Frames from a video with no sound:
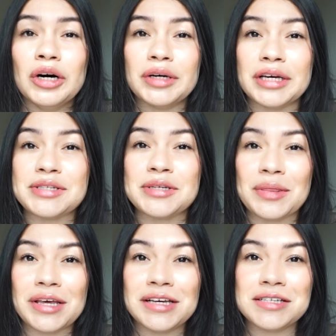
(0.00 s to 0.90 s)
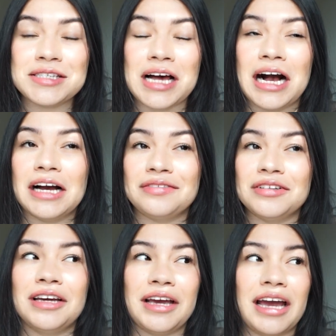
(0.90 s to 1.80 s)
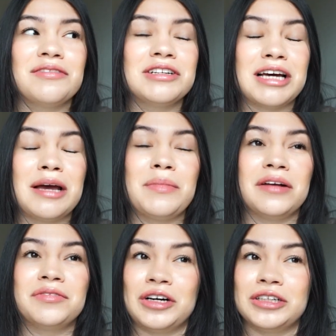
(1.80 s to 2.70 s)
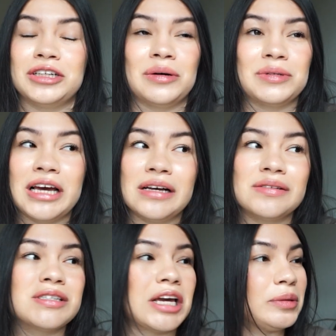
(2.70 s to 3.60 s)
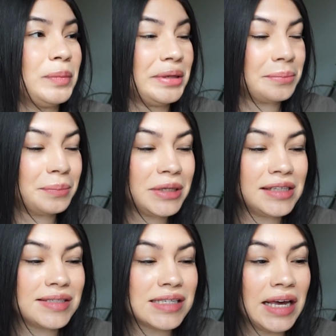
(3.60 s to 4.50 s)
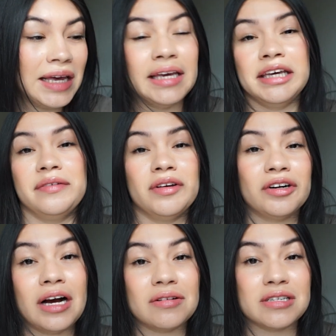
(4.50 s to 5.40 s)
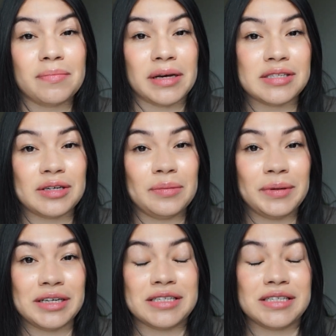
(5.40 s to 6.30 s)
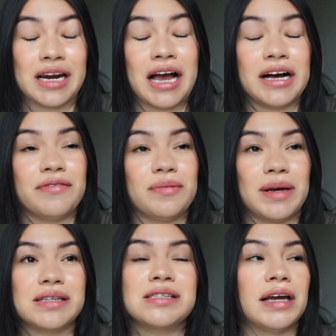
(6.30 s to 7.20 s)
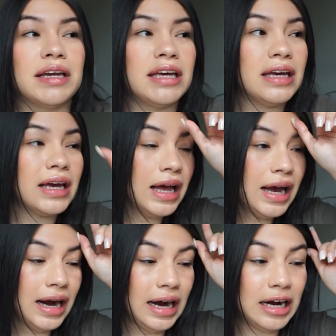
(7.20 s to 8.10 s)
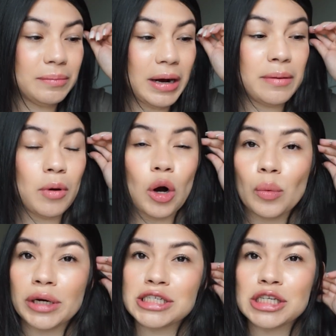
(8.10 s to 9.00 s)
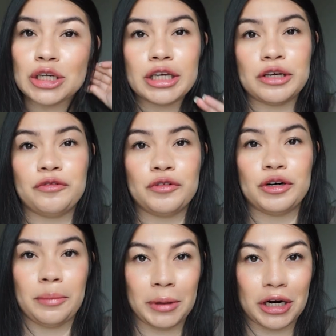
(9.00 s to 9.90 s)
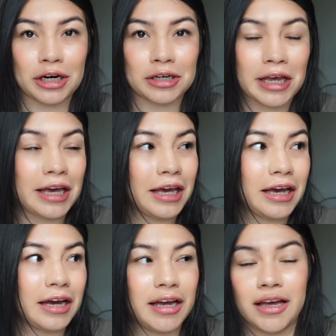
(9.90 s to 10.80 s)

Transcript: Okay, so this, I feel like every time I've gone to hotels, Airbnbs, even our house in Mexico, because it doesn't have the best lighting, I'm always looking for a mirror. Like,